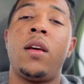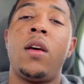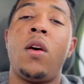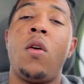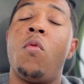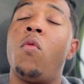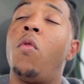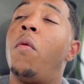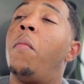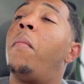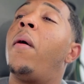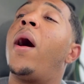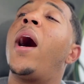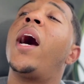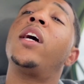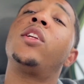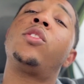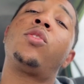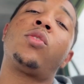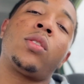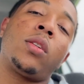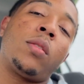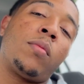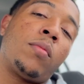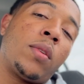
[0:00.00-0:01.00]
Well, my
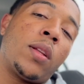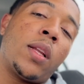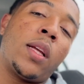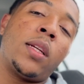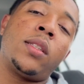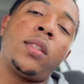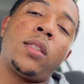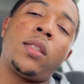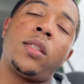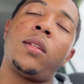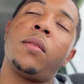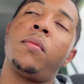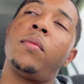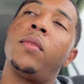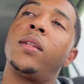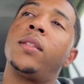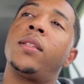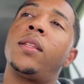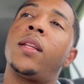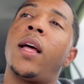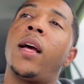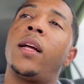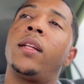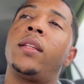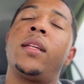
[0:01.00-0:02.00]
dream relationship looks
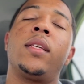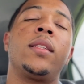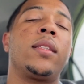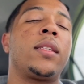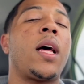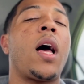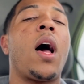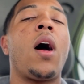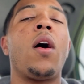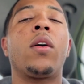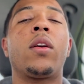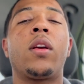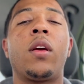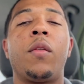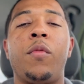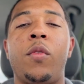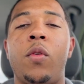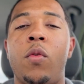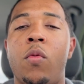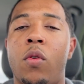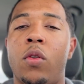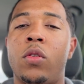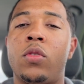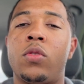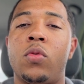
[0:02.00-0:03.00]
like this. How can we
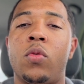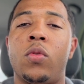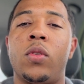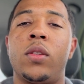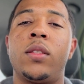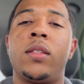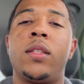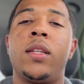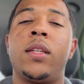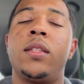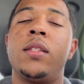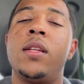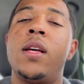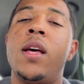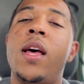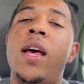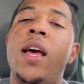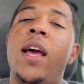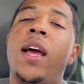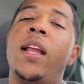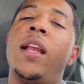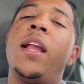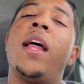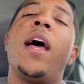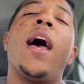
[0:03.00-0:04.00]
work towards this
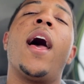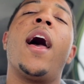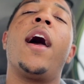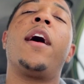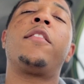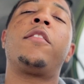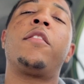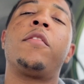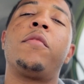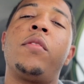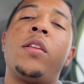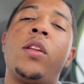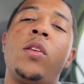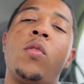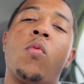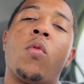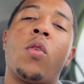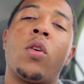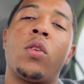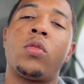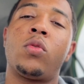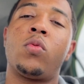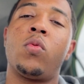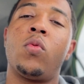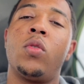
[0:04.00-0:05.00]
and actively
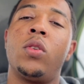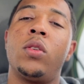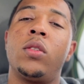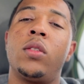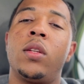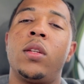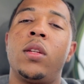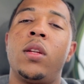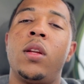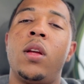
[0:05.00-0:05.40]
work towards it?